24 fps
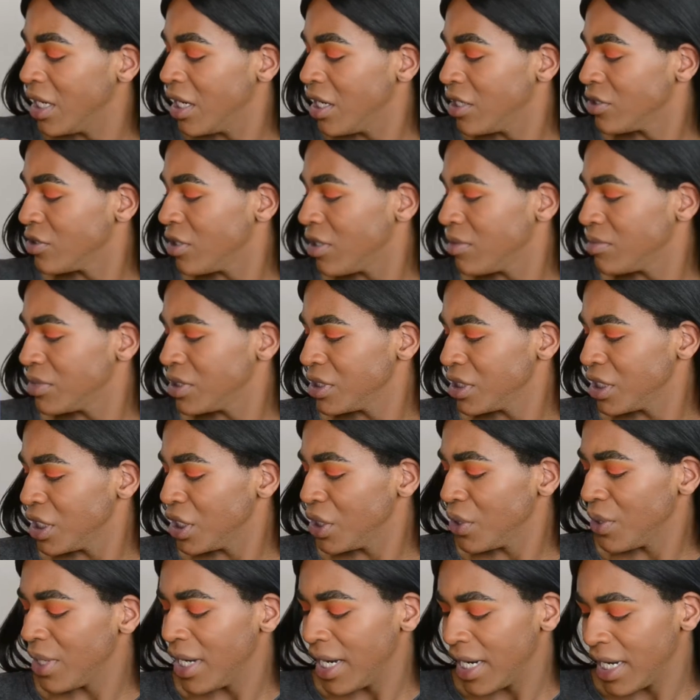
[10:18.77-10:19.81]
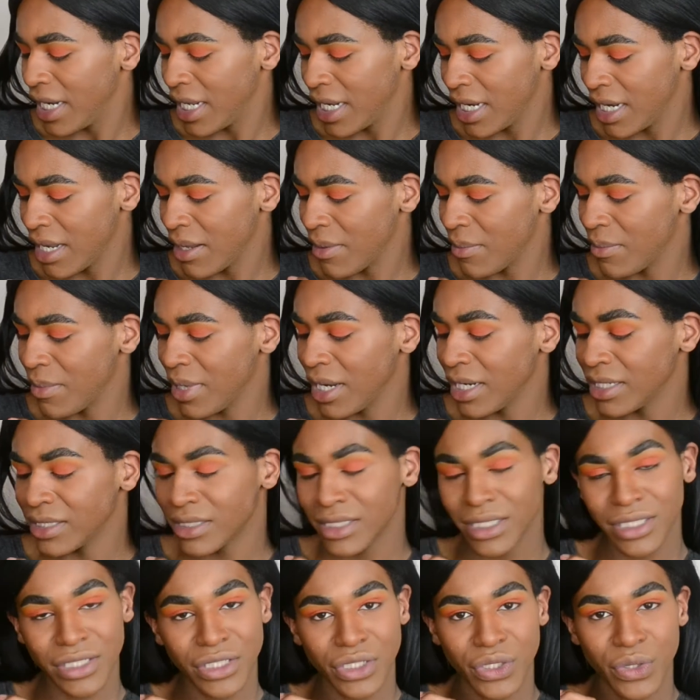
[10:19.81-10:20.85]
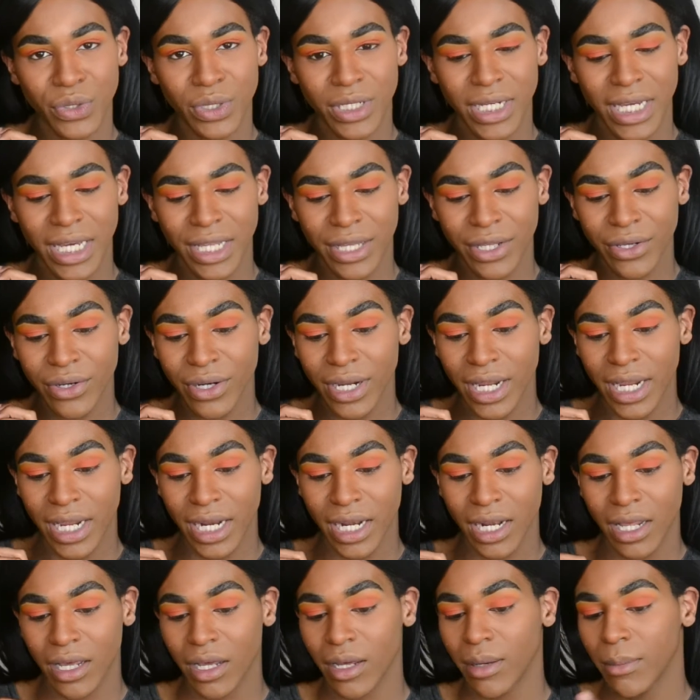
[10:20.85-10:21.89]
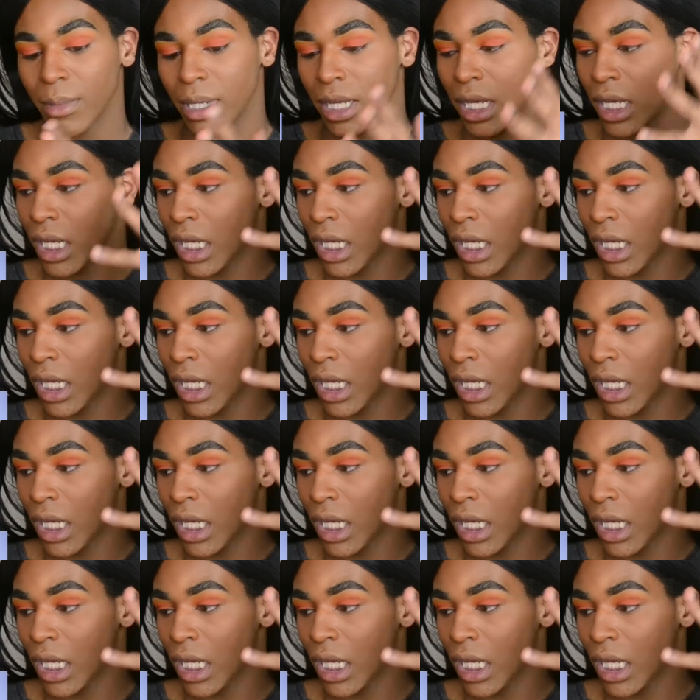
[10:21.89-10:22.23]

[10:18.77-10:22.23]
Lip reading: So I'm just gonna go ahead and mix these two together and